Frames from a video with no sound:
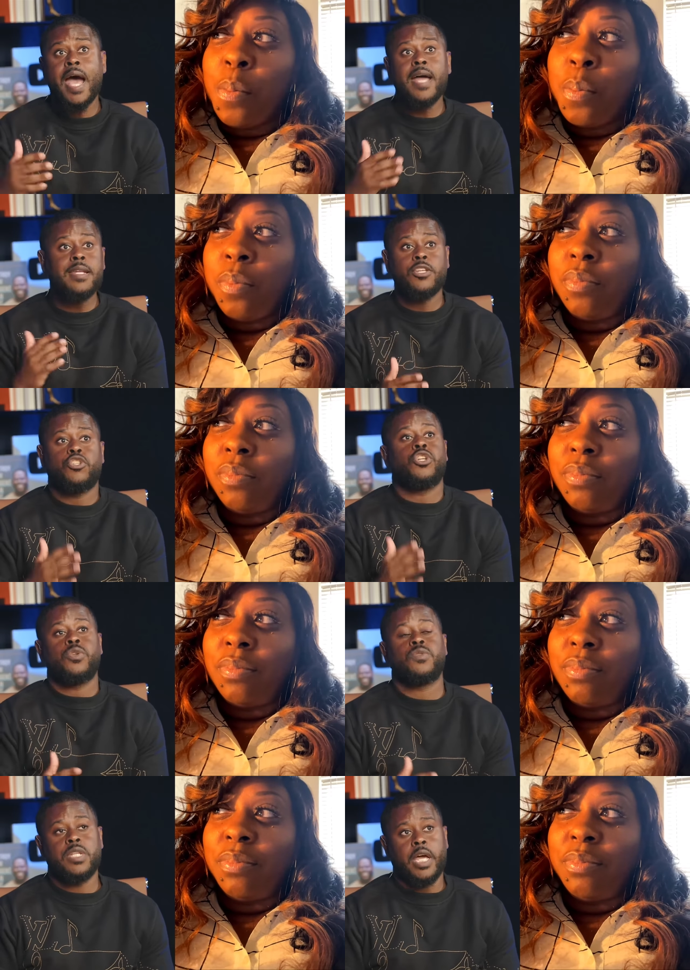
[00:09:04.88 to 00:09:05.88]
Speaker 1: need you to do
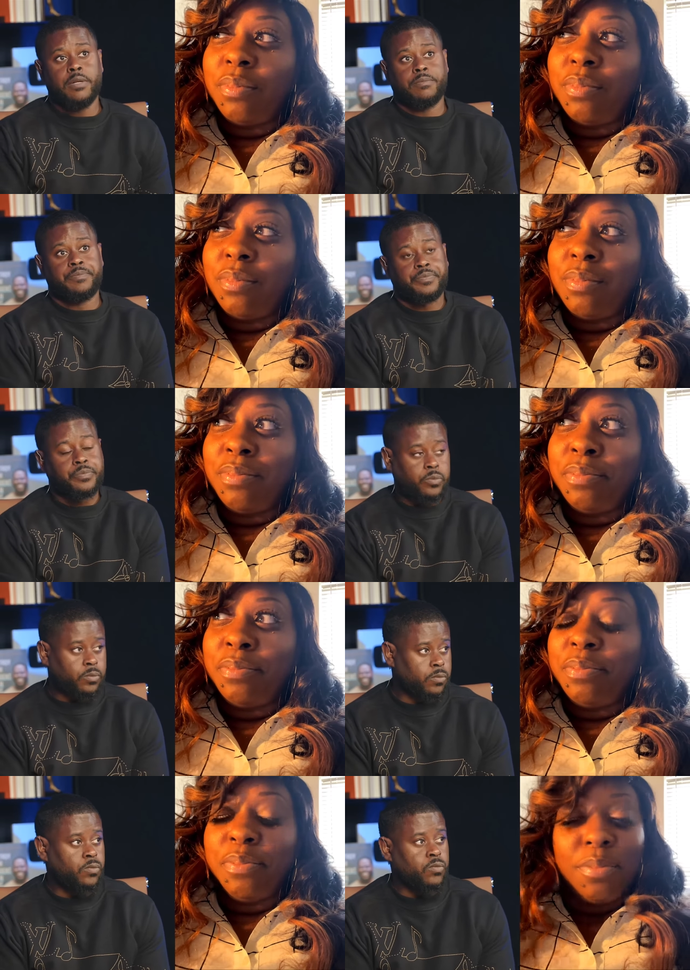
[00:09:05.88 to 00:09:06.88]
today,
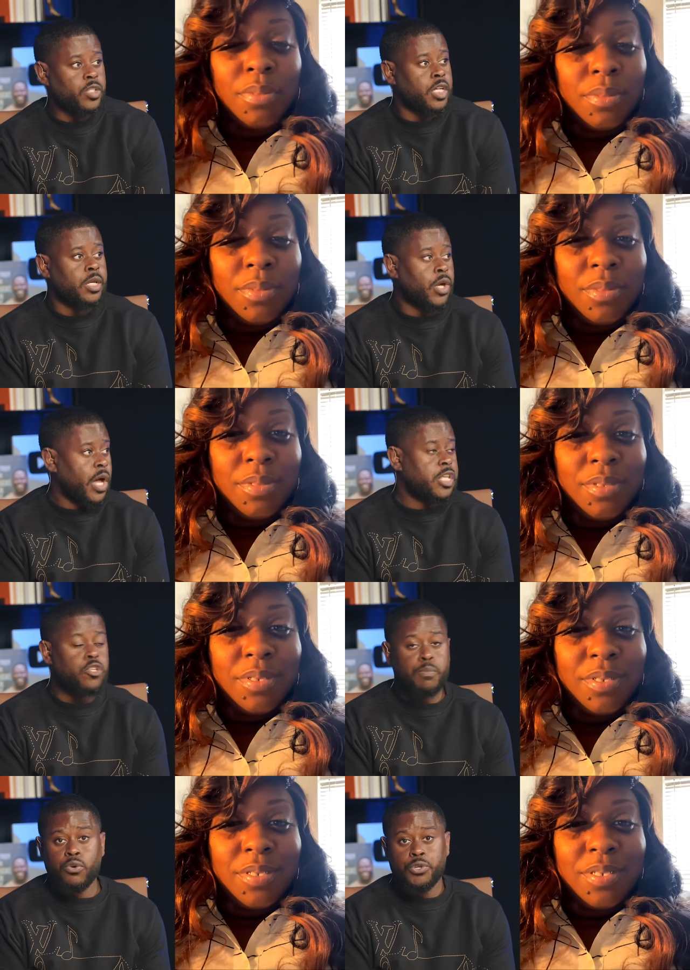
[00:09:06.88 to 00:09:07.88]
I need you to
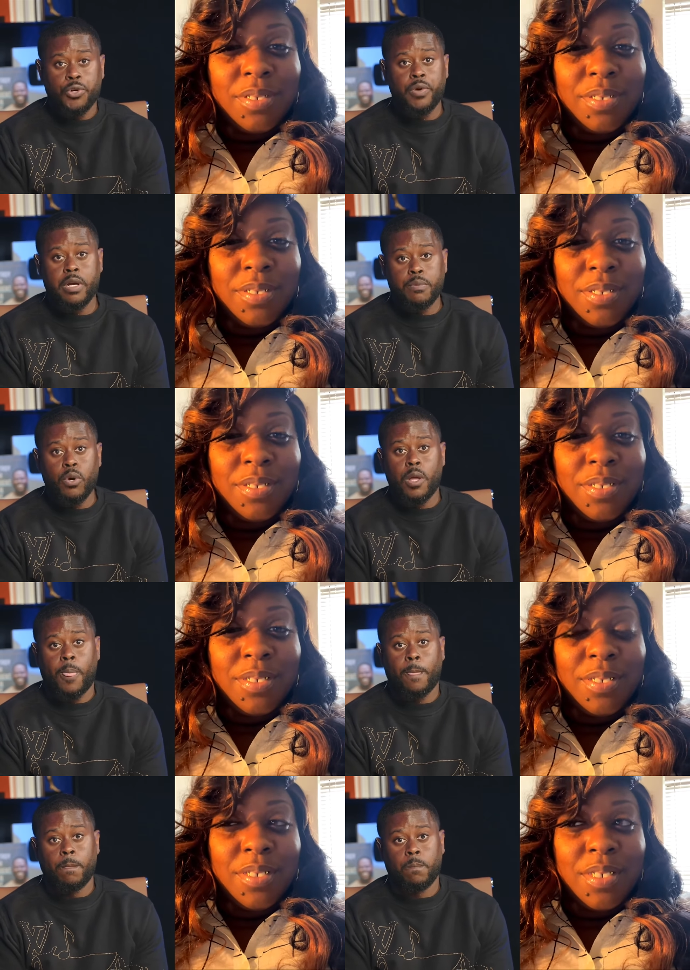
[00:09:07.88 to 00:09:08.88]
pull your credit report
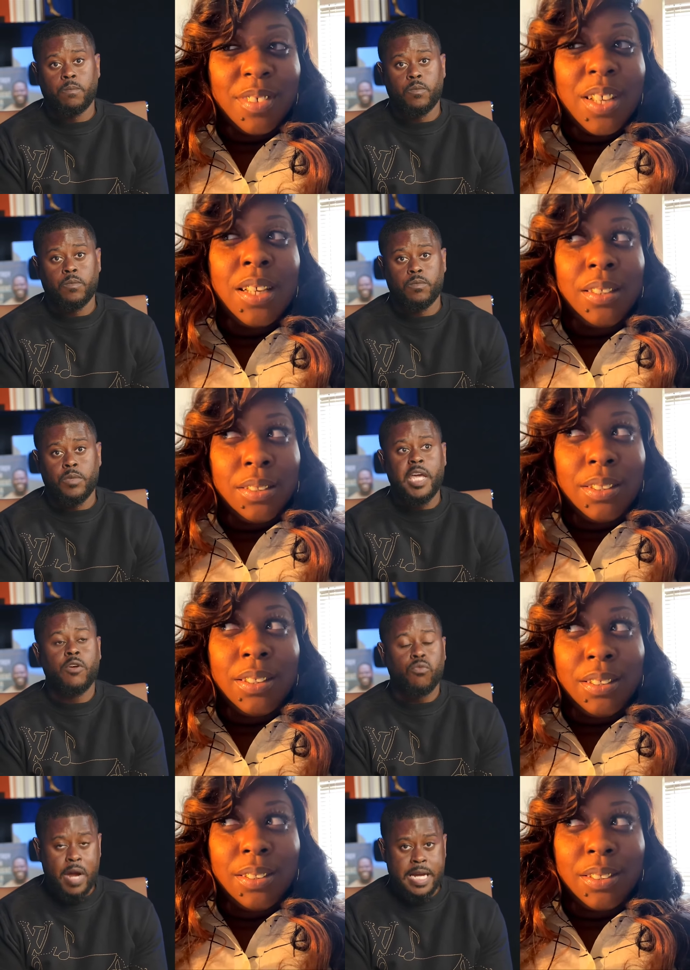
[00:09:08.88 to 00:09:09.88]

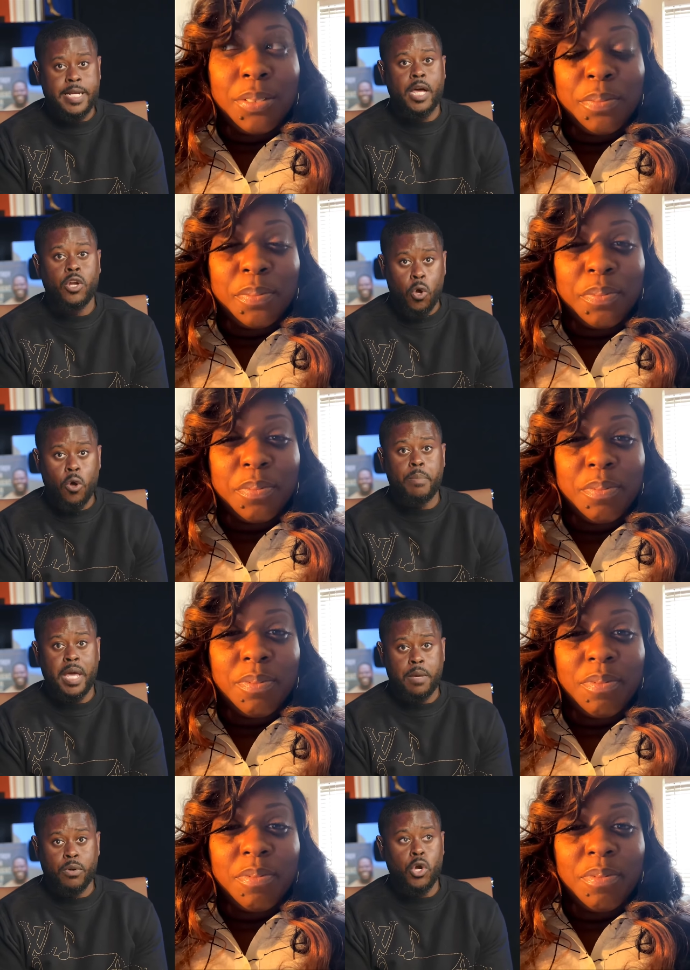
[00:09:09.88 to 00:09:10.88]
and write down on
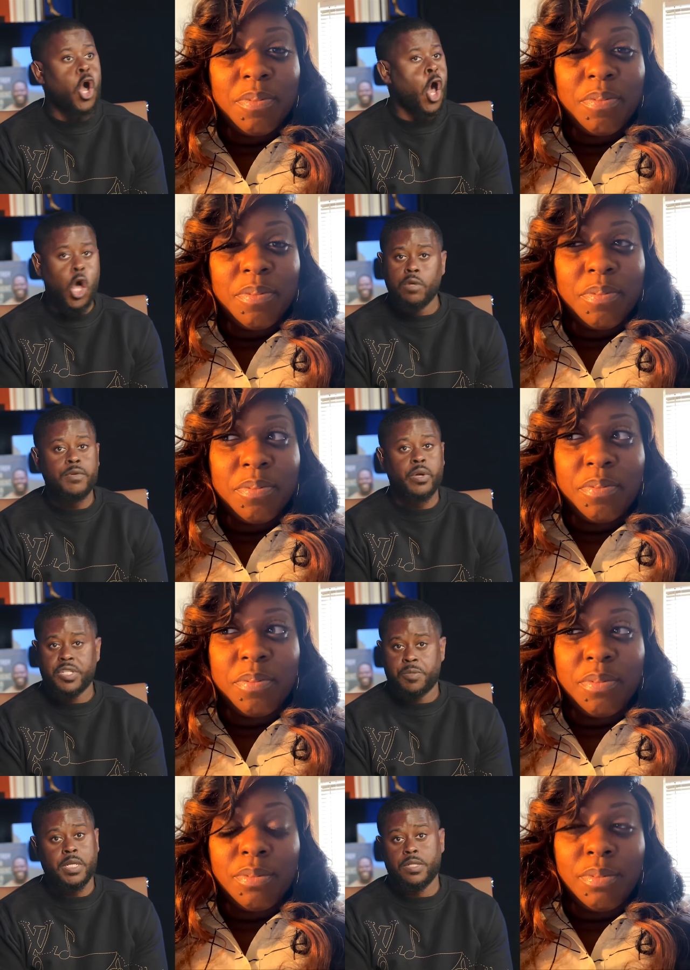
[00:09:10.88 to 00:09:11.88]
paper all of your
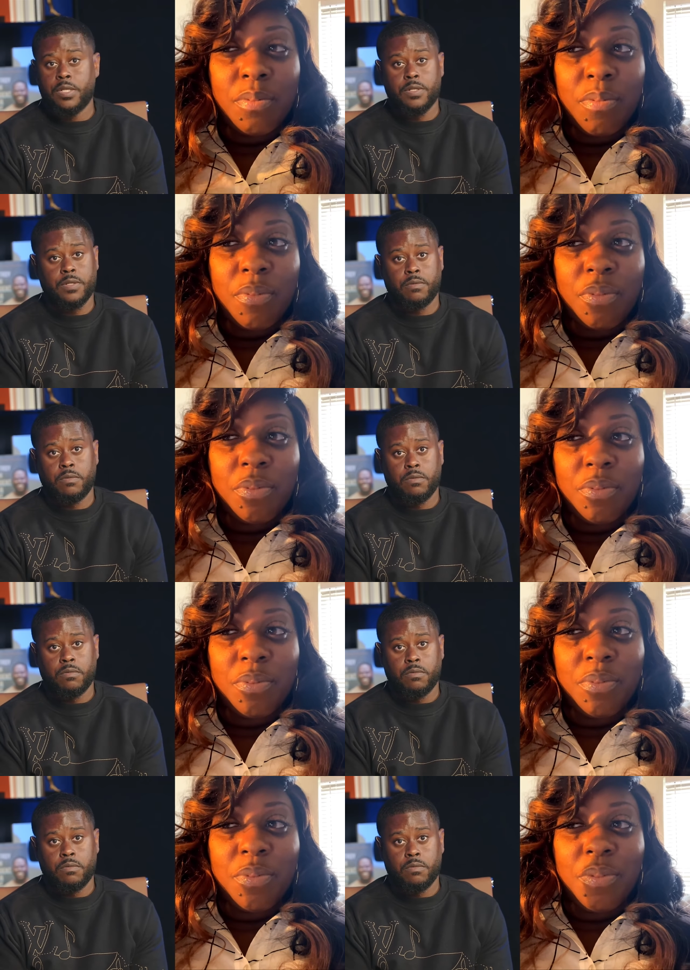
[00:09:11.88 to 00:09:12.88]
expenses,
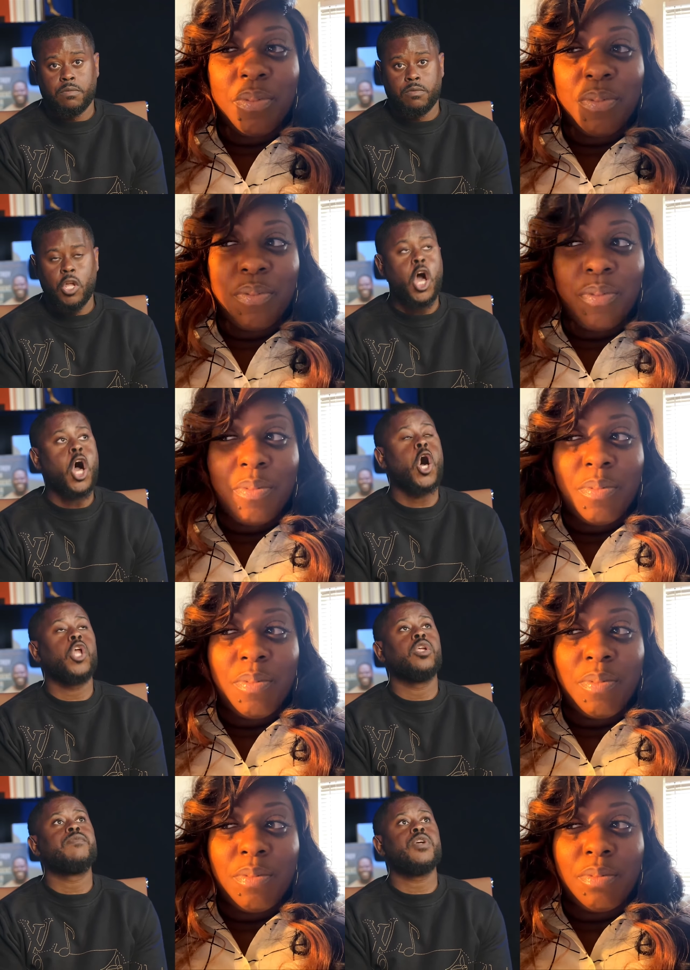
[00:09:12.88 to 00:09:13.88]
all
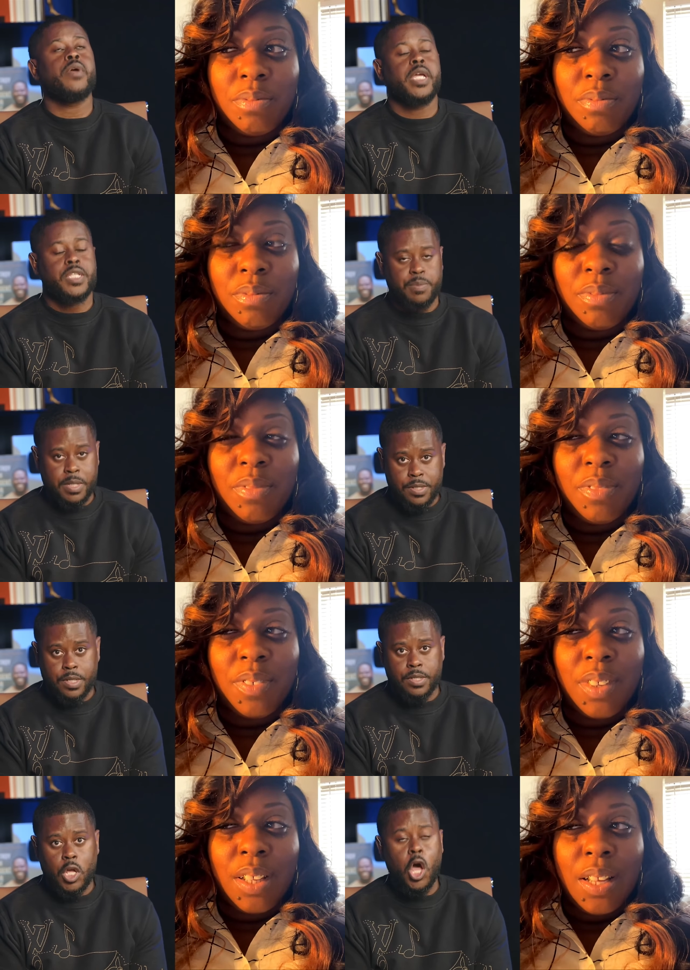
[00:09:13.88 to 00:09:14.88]
of your
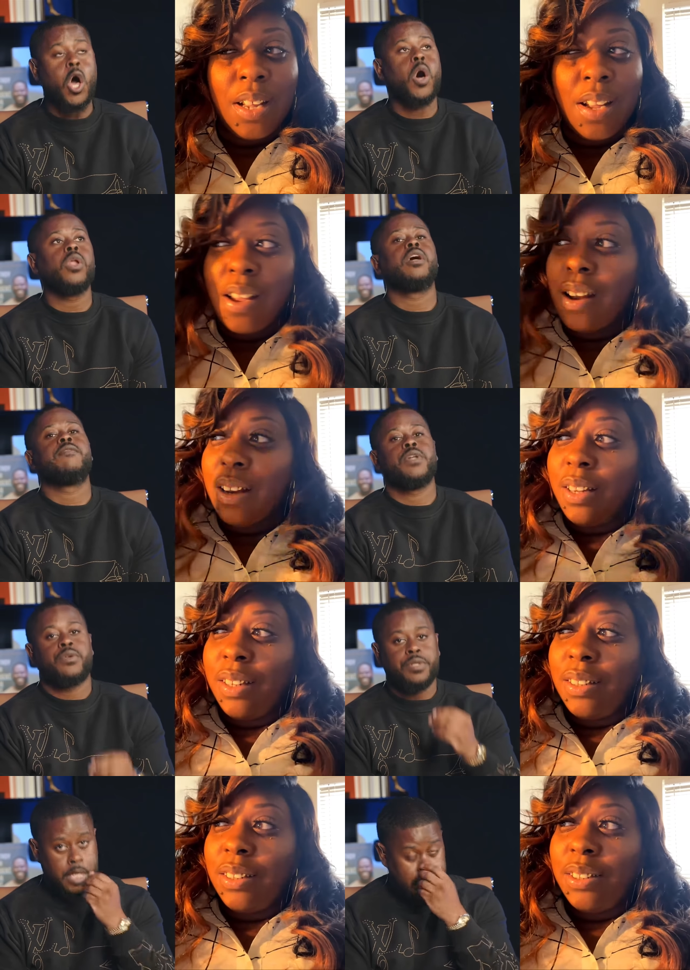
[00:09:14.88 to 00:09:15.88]
expenses, all of your
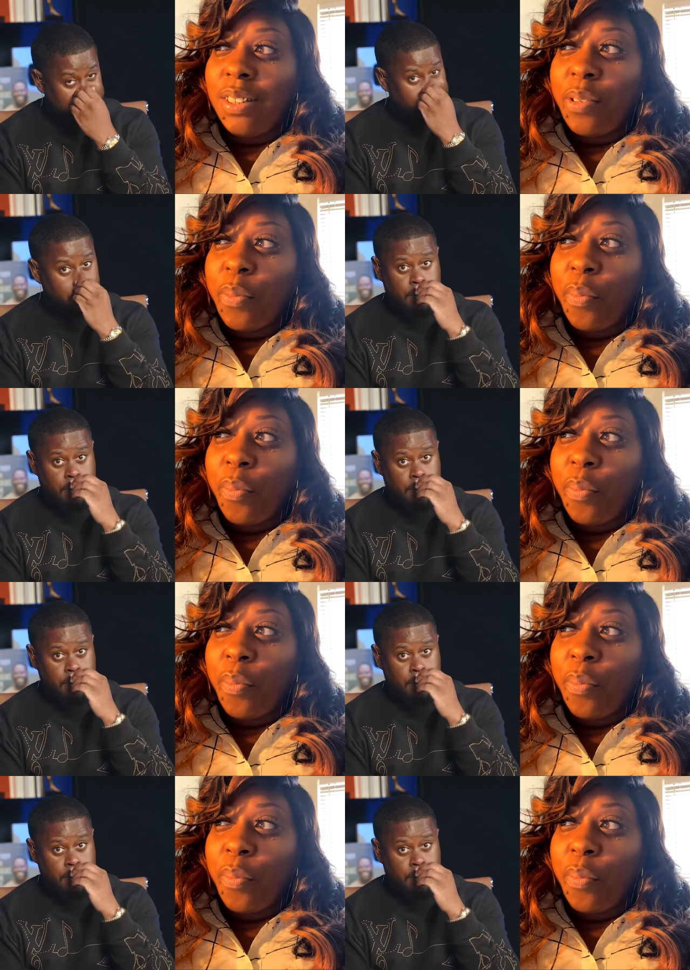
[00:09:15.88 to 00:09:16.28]
debt.